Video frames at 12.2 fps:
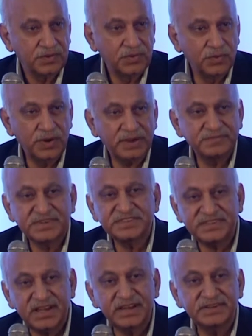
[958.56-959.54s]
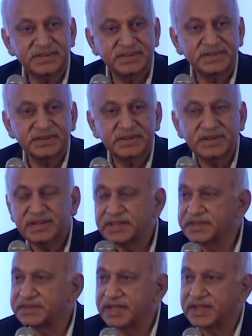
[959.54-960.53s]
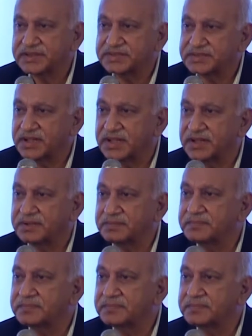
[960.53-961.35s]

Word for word: who have decided that uh,